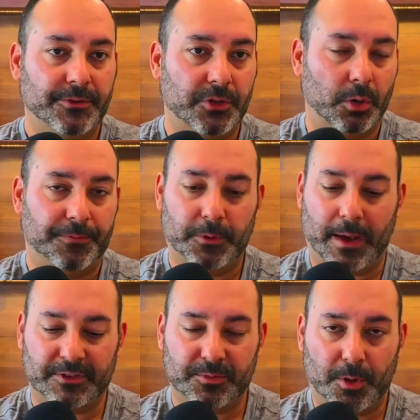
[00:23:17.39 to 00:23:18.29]
So if
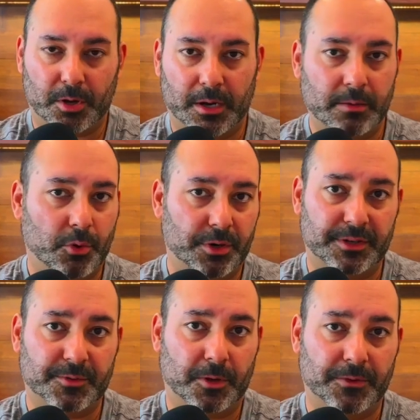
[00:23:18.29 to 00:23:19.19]
you have a small cutting board
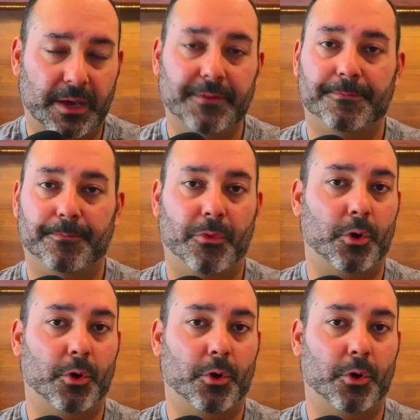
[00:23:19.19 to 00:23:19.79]
and a small knife,